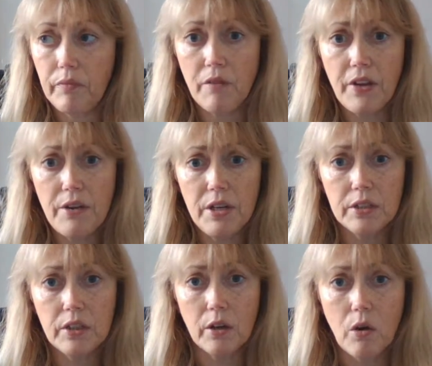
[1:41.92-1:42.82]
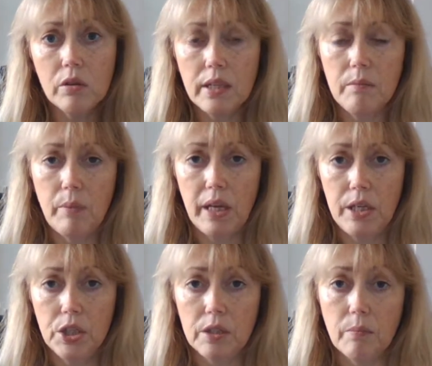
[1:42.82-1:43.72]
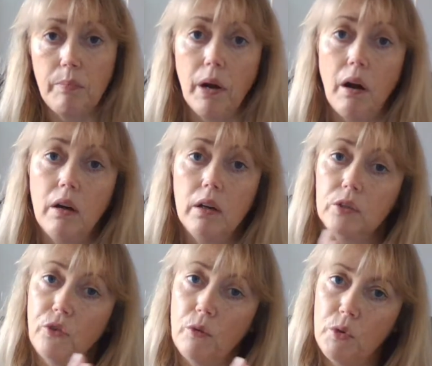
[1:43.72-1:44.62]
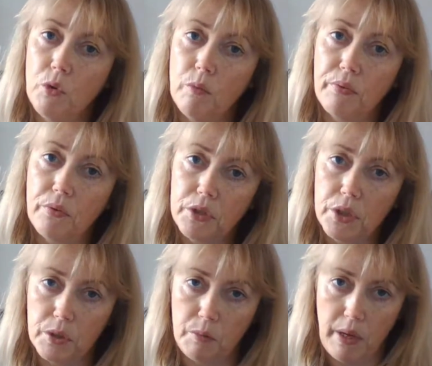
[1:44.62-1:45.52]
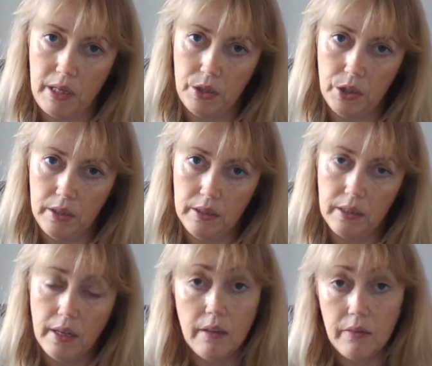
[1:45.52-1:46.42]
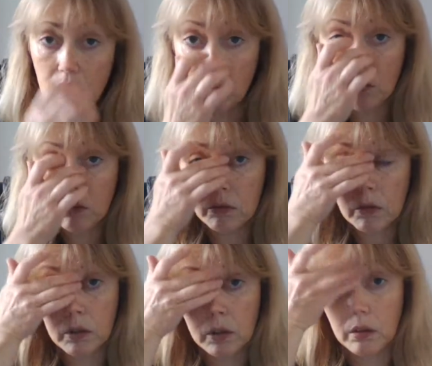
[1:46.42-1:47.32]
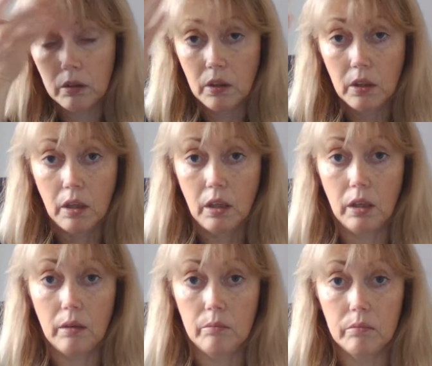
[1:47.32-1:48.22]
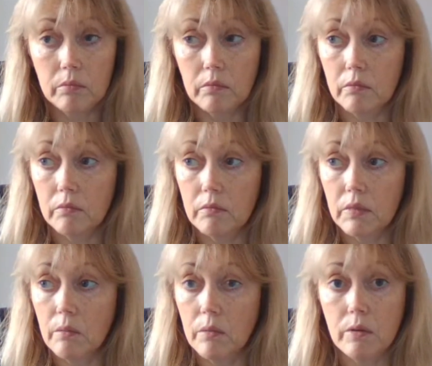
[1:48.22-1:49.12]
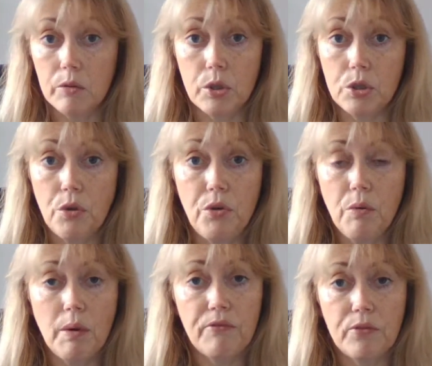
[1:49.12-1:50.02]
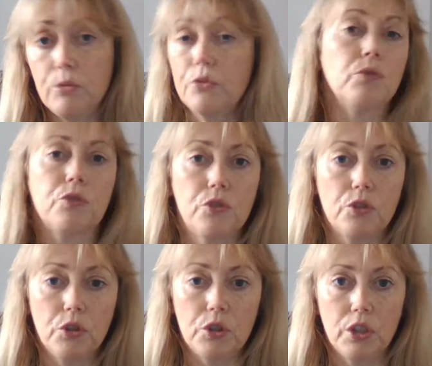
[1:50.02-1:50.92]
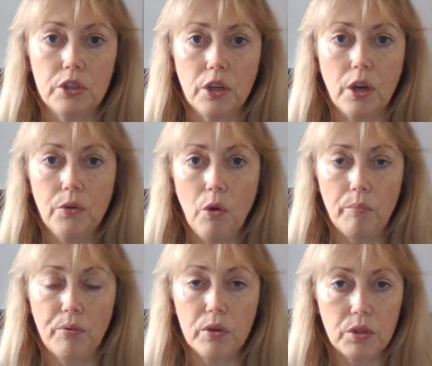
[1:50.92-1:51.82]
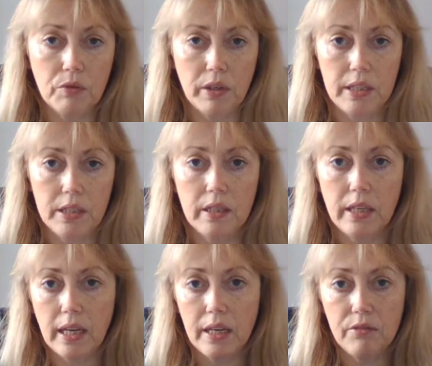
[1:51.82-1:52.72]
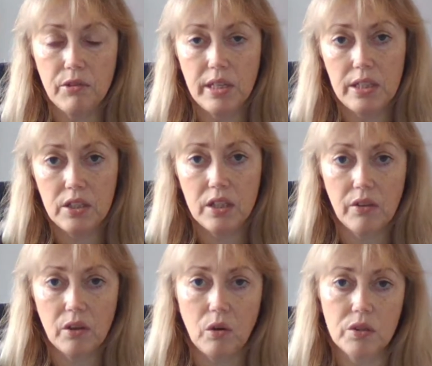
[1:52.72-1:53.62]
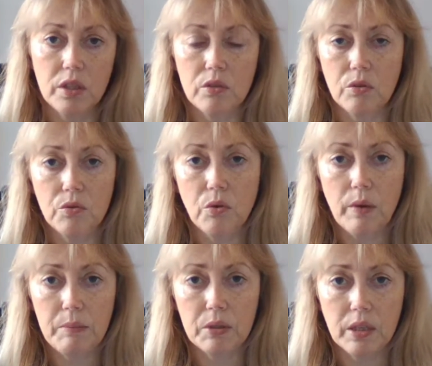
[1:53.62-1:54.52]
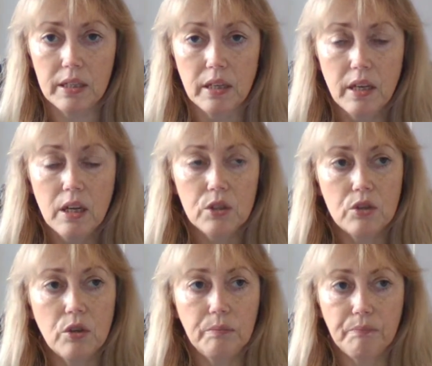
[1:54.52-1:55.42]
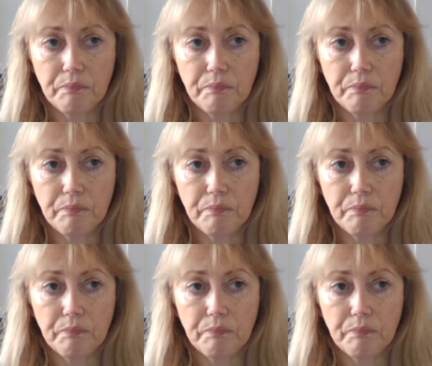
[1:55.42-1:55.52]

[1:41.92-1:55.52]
various content pages apart from your product pages, then Google's going to show you up for all sorts of searches that are not product related. They're kind of related to other content on your website. So